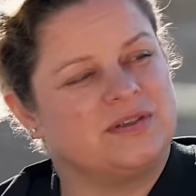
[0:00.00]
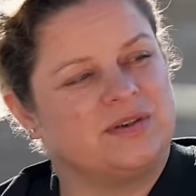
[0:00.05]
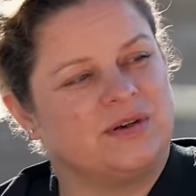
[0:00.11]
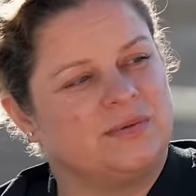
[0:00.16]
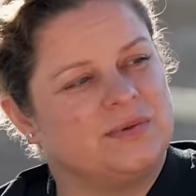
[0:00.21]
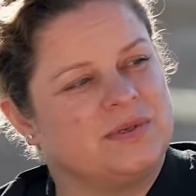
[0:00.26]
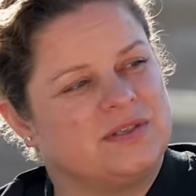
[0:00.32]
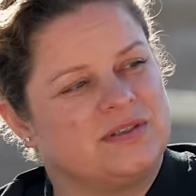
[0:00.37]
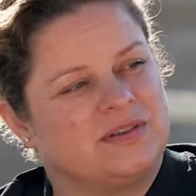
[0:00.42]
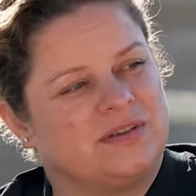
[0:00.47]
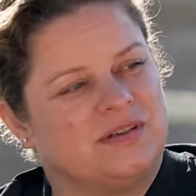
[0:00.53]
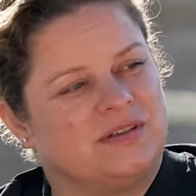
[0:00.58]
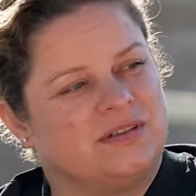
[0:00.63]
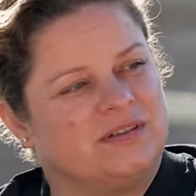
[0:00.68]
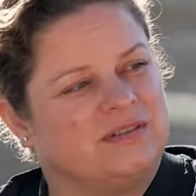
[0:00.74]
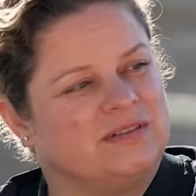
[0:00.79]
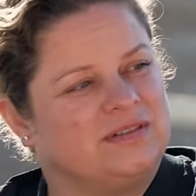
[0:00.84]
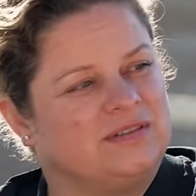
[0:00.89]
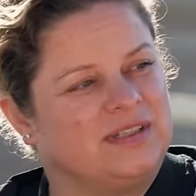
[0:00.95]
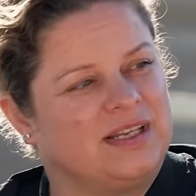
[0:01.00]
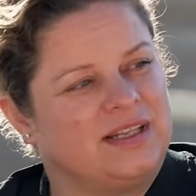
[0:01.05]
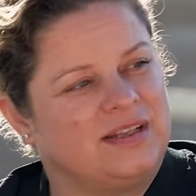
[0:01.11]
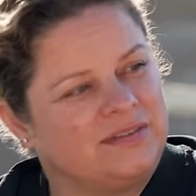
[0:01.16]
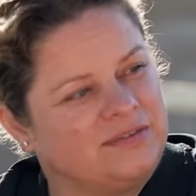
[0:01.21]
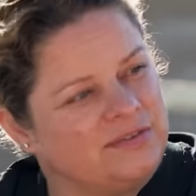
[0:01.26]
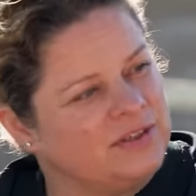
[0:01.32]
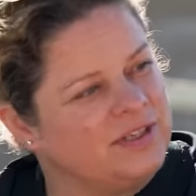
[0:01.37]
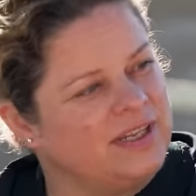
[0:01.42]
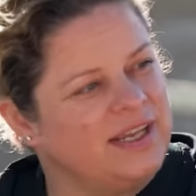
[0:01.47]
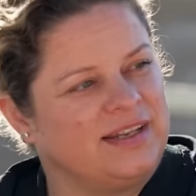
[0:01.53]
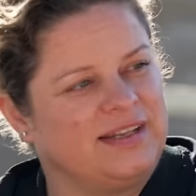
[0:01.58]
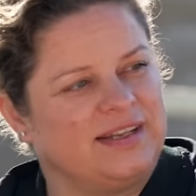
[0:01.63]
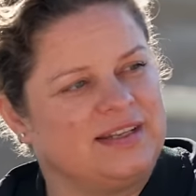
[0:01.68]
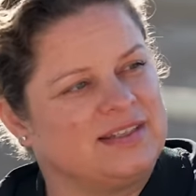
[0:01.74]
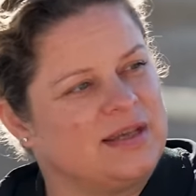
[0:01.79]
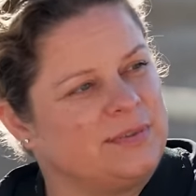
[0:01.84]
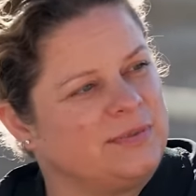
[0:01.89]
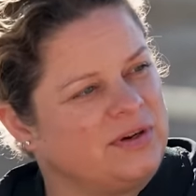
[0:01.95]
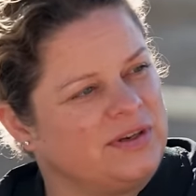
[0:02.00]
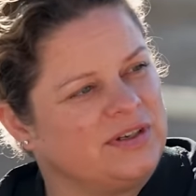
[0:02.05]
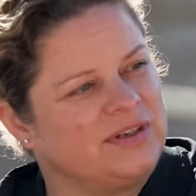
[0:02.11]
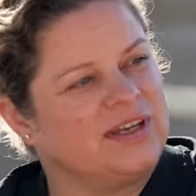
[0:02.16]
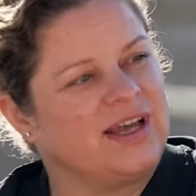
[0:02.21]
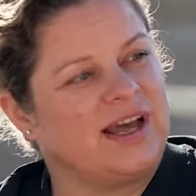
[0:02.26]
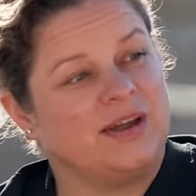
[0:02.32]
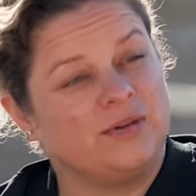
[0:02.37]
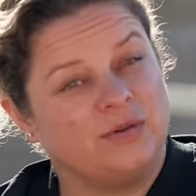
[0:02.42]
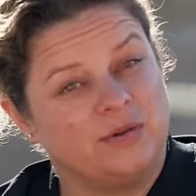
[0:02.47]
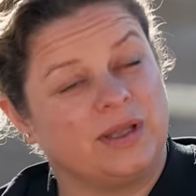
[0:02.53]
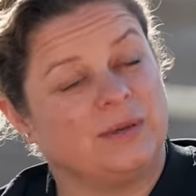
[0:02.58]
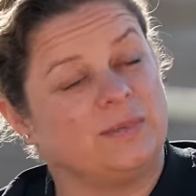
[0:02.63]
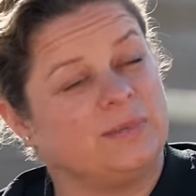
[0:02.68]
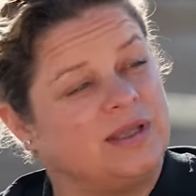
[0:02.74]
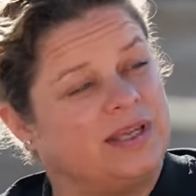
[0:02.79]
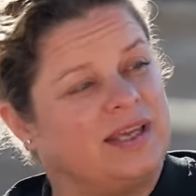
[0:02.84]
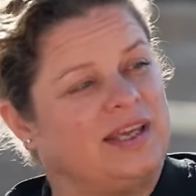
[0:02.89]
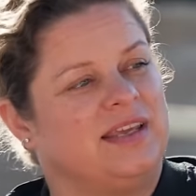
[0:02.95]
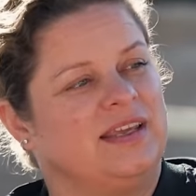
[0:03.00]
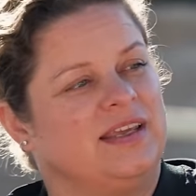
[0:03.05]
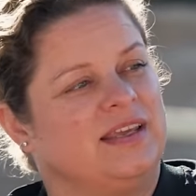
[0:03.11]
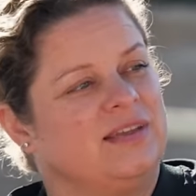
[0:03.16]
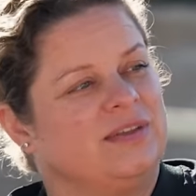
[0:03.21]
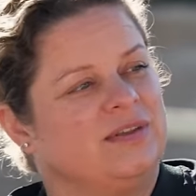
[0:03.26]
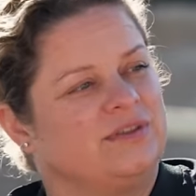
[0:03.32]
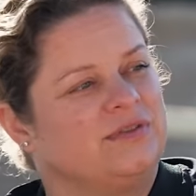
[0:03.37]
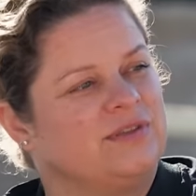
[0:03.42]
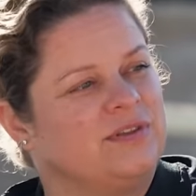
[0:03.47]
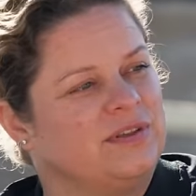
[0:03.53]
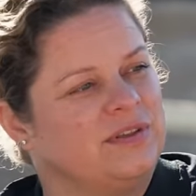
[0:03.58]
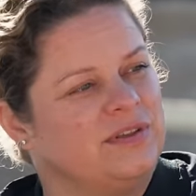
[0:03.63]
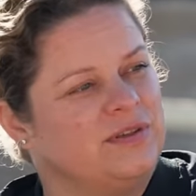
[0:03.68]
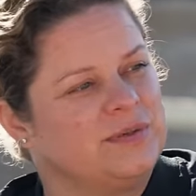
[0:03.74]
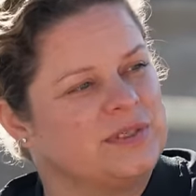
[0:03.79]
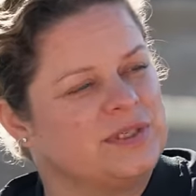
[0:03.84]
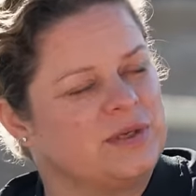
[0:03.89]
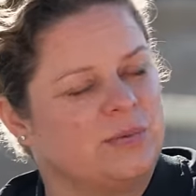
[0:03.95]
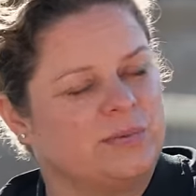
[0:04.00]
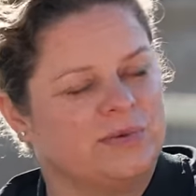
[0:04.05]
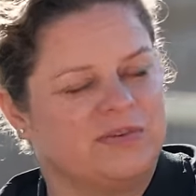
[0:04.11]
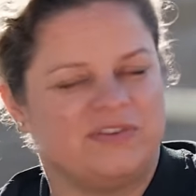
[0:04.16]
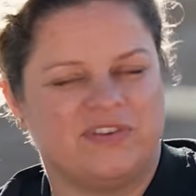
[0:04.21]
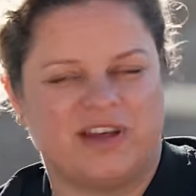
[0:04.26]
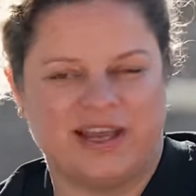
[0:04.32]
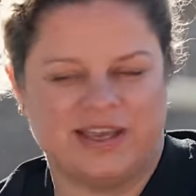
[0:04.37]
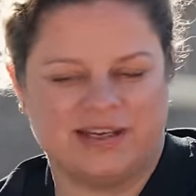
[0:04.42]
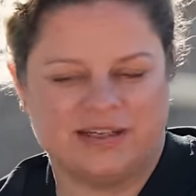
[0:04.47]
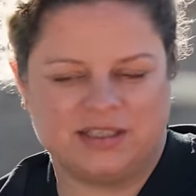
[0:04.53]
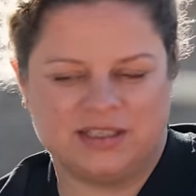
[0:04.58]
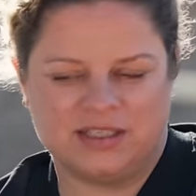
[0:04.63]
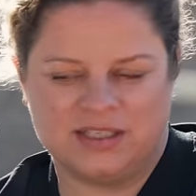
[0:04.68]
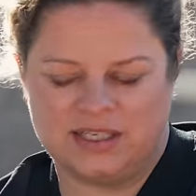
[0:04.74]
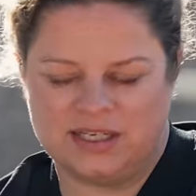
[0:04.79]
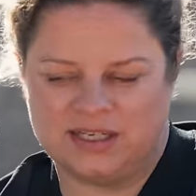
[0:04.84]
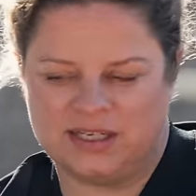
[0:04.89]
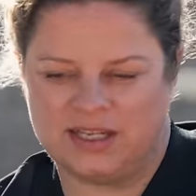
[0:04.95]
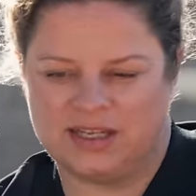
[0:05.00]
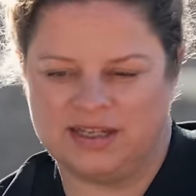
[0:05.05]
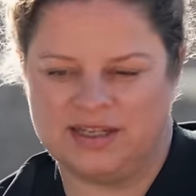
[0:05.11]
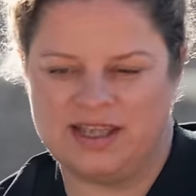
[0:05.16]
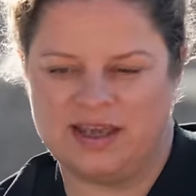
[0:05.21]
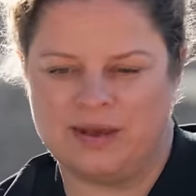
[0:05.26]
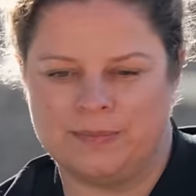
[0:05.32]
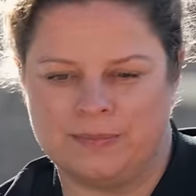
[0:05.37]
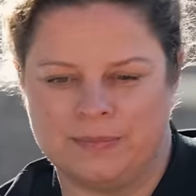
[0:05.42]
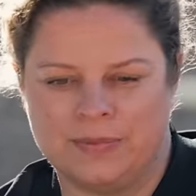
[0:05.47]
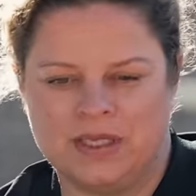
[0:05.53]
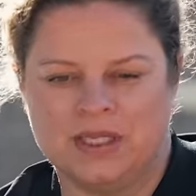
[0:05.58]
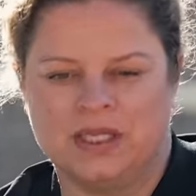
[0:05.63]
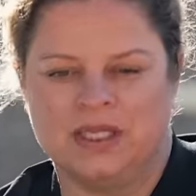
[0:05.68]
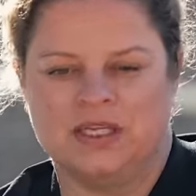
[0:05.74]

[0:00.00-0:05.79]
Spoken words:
ago, we saw Leila Fernandez, Emerald Khan, who like playing, you know, for the US Open final, and them